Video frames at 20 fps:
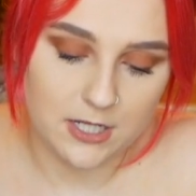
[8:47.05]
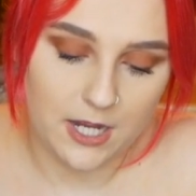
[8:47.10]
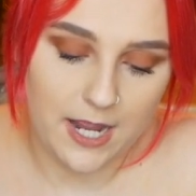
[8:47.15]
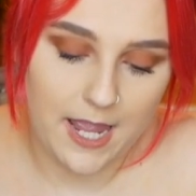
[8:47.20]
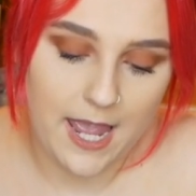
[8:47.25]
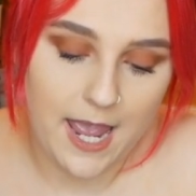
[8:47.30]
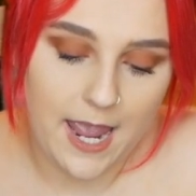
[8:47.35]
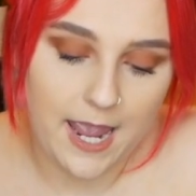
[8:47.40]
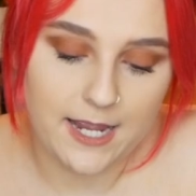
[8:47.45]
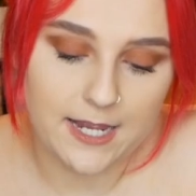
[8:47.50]
I
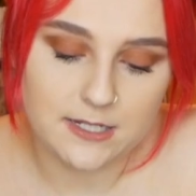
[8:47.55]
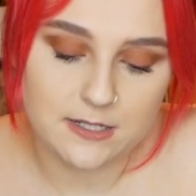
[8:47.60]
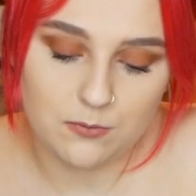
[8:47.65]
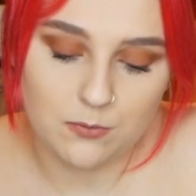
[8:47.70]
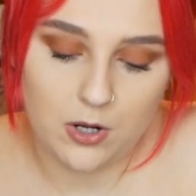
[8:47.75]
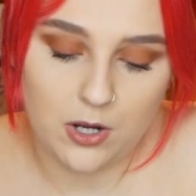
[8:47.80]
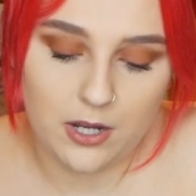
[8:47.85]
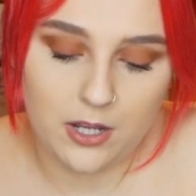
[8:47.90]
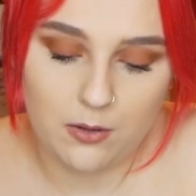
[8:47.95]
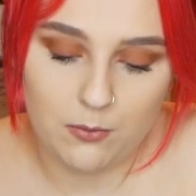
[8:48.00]
hate
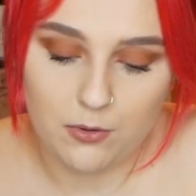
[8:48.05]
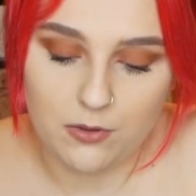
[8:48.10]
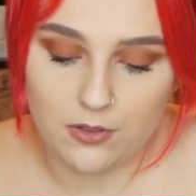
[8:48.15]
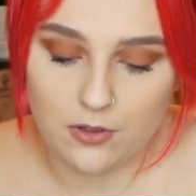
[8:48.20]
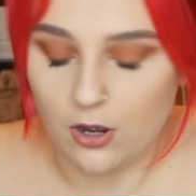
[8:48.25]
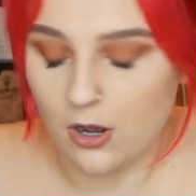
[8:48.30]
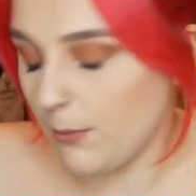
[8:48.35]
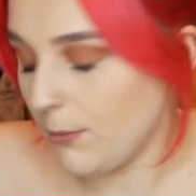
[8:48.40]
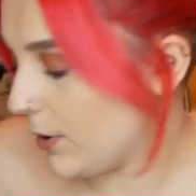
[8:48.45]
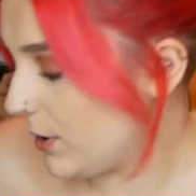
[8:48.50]
working with
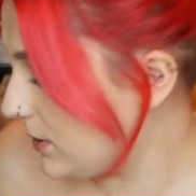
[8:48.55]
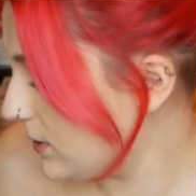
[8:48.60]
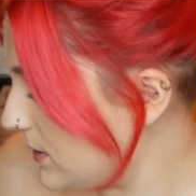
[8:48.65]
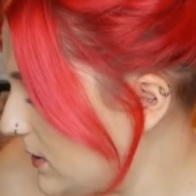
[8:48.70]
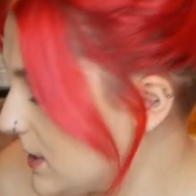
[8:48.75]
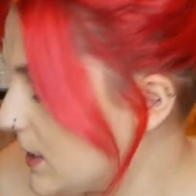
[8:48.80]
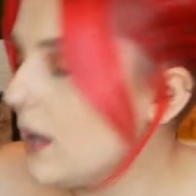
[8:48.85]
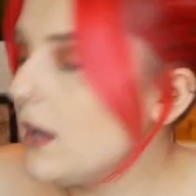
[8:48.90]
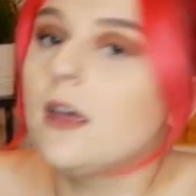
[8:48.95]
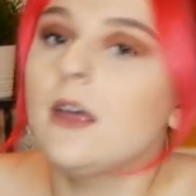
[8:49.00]

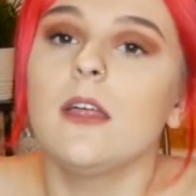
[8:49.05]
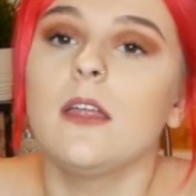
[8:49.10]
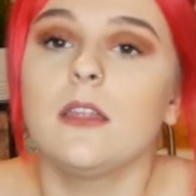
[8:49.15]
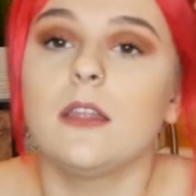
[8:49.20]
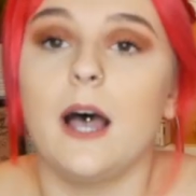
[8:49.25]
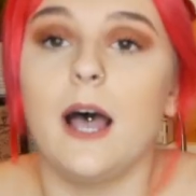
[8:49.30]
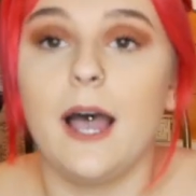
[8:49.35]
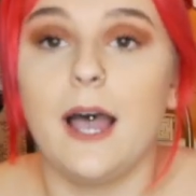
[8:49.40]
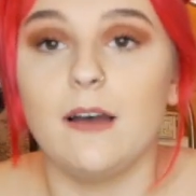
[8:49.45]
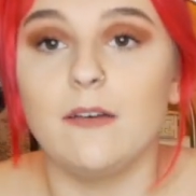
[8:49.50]
garments
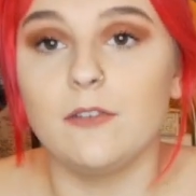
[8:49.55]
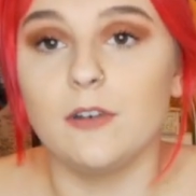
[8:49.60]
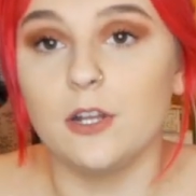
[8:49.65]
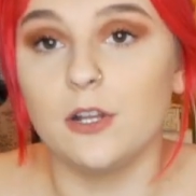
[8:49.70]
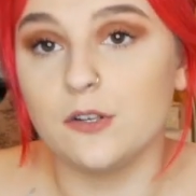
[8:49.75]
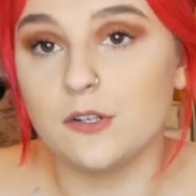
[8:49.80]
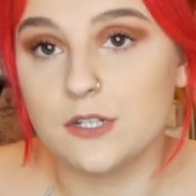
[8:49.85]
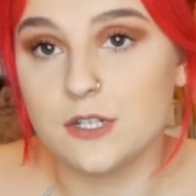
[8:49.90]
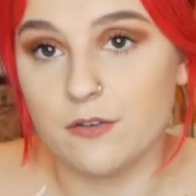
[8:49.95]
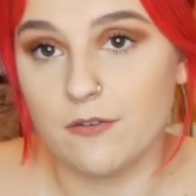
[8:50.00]
that have
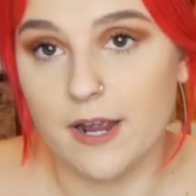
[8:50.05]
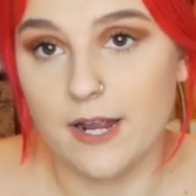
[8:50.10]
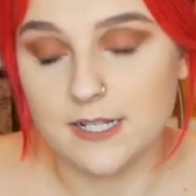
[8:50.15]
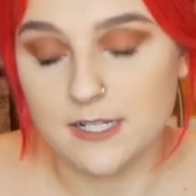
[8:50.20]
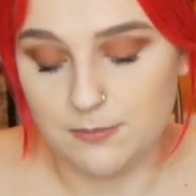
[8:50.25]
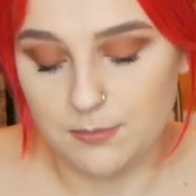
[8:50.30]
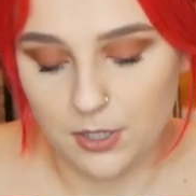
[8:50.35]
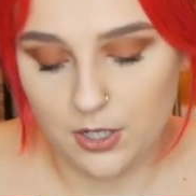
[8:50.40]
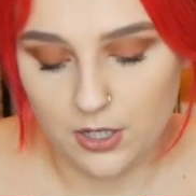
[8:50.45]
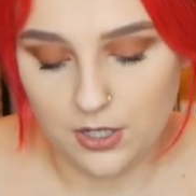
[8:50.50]
loose
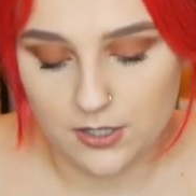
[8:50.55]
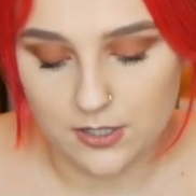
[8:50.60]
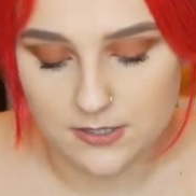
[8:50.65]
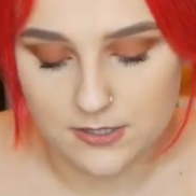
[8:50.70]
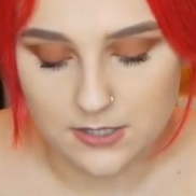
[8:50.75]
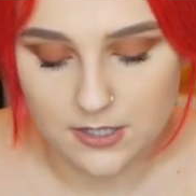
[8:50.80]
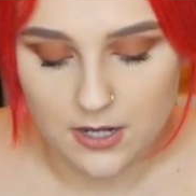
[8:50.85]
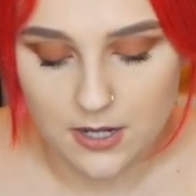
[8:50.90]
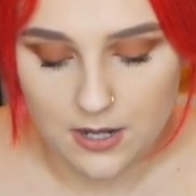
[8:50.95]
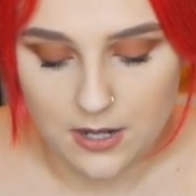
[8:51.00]
threads
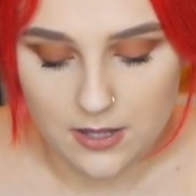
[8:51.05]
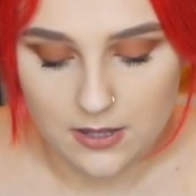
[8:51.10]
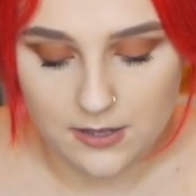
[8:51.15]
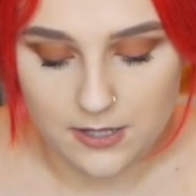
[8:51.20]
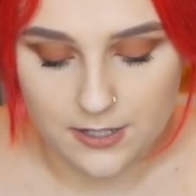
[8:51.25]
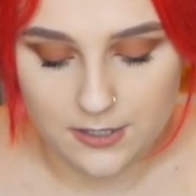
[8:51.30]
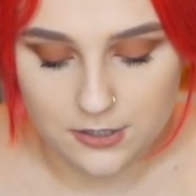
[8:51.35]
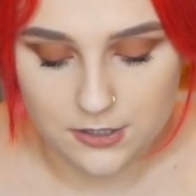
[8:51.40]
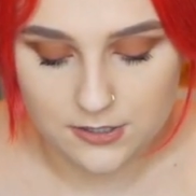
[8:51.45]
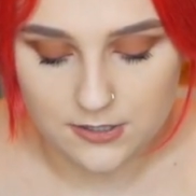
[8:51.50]
because
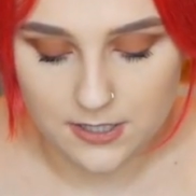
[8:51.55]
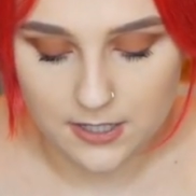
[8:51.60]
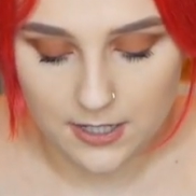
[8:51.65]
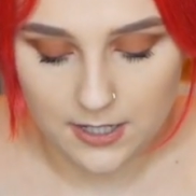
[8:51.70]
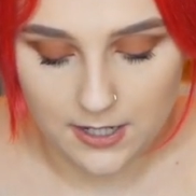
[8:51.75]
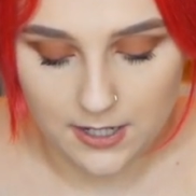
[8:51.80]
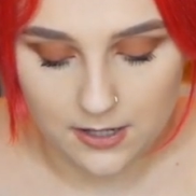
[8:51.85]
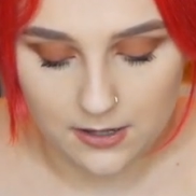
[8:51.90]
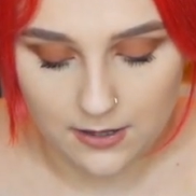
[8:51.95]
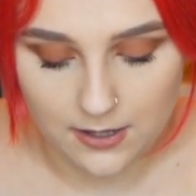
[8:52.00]
they're just going
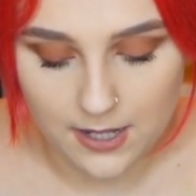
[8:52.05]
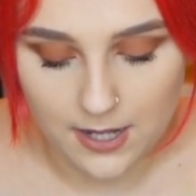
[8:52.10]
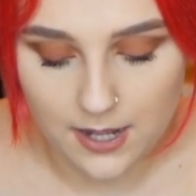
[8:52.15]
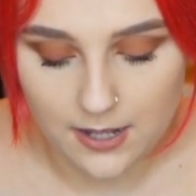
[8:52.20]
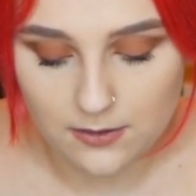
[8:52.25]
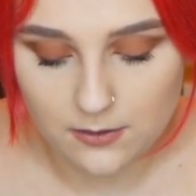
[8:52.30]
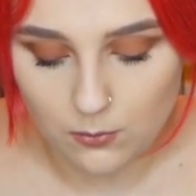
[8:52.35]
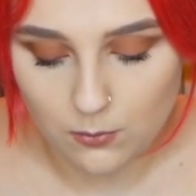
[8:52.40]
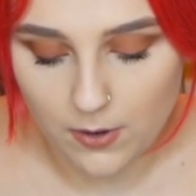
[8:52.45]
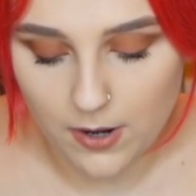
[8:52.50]
to either get
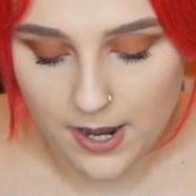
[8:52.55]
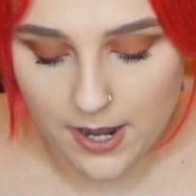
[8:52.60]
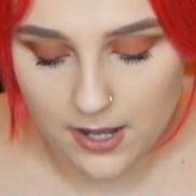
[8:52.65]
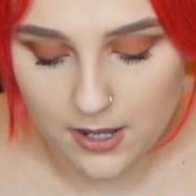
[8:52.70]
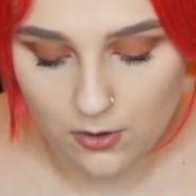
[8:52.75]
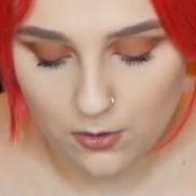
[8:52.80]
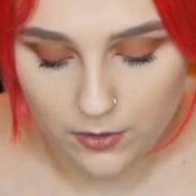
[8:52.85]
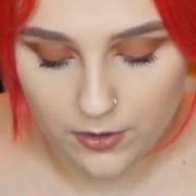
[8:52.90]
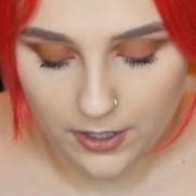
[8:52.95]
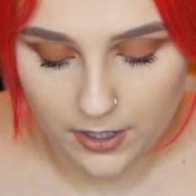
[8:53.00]
in the
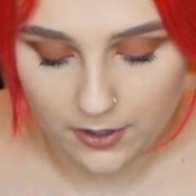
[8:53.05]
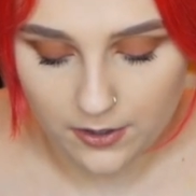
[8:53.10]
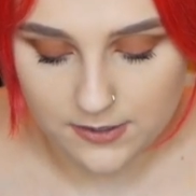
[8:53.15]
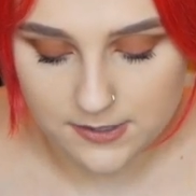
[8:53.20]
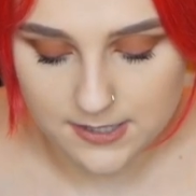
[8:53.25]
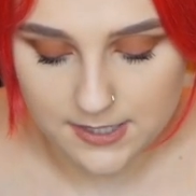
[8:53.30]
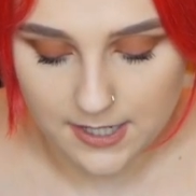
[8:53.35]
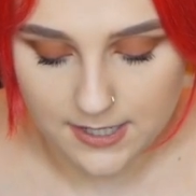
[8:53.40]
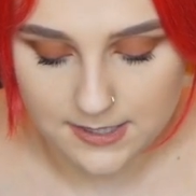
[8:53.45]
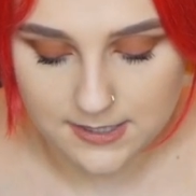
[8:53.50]
way or they're going
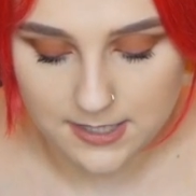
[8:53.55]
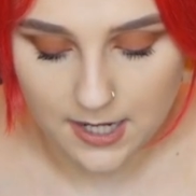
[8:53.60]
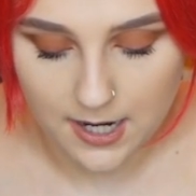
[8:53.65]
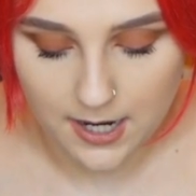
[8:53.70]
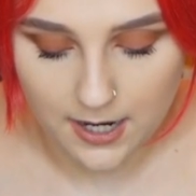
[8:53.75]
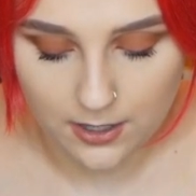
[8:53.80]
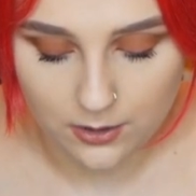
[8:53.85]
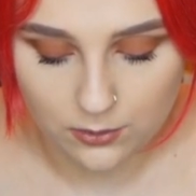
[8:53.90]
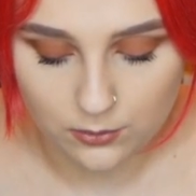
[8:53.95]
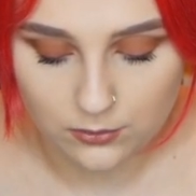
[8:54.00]
to get
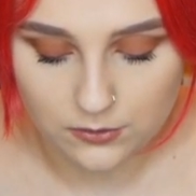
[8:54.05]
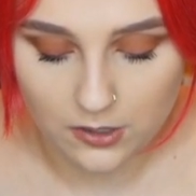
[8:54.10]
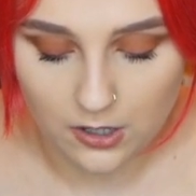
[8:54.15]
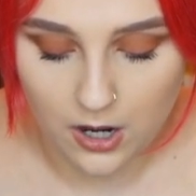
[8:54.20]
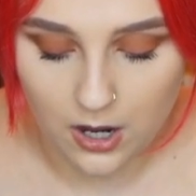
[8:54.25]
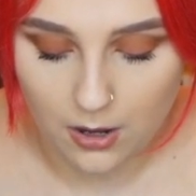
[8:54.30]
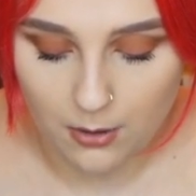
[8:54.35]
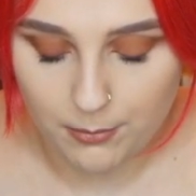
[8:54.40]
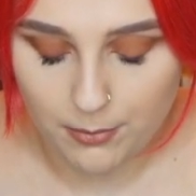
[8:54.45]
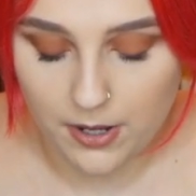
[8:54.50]
tangled
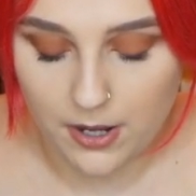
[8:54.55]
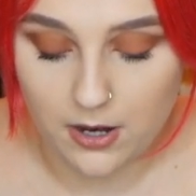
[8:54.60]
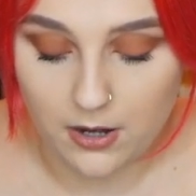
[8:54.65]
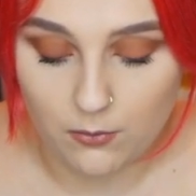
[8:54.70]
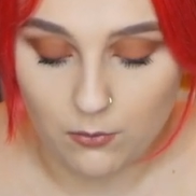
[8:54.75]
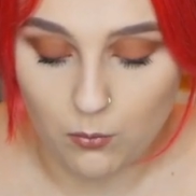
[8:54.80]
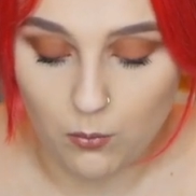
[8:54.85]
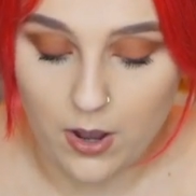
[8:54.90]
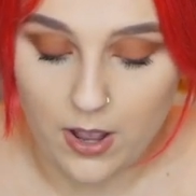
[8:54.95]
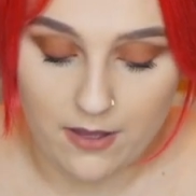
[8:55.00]
up
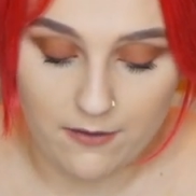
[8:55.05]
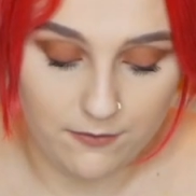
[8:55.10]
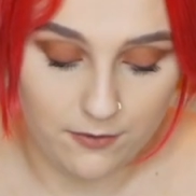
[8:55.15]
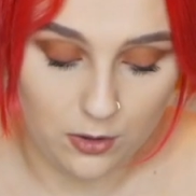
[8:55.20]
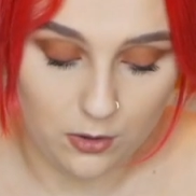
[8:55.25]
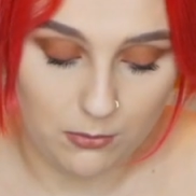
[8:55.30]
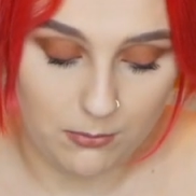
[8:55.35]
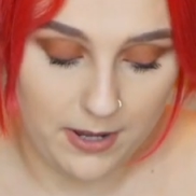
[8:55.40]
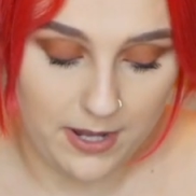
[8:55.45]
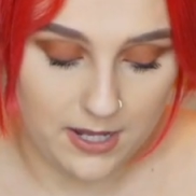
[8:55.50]
in whatever
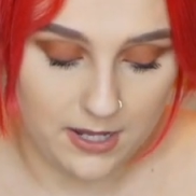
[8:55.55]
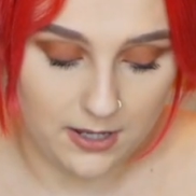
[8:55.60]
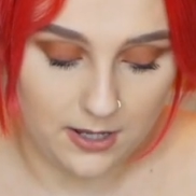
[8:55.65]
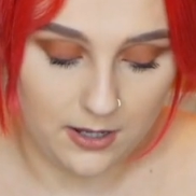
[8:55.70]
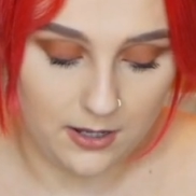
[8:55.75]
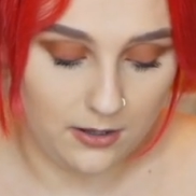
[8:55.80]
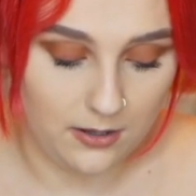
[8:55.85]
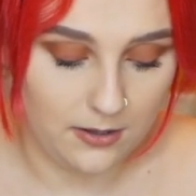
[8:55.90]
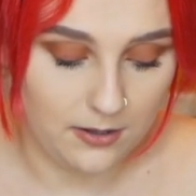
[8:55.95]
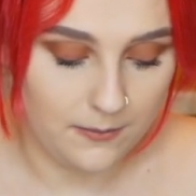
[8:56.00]
you're
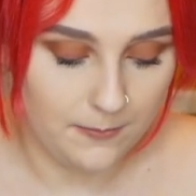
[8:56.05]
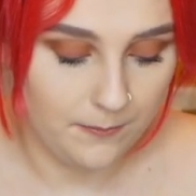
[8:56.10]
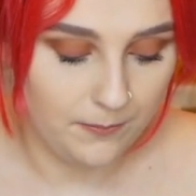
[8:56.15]
making.